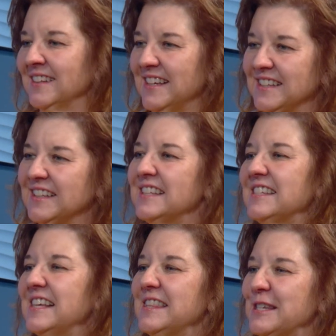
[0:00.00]
Let's
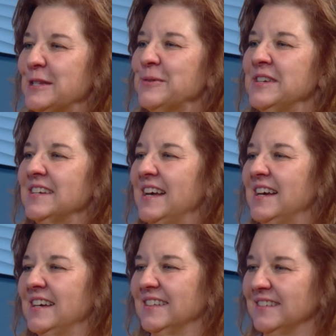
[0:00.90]
let this
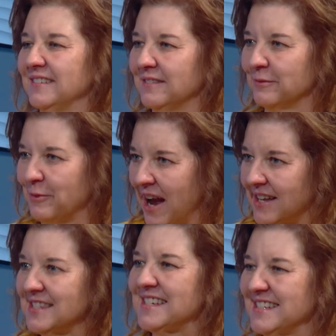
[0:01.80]
one
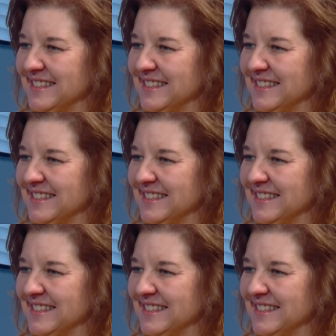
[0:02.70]
rest.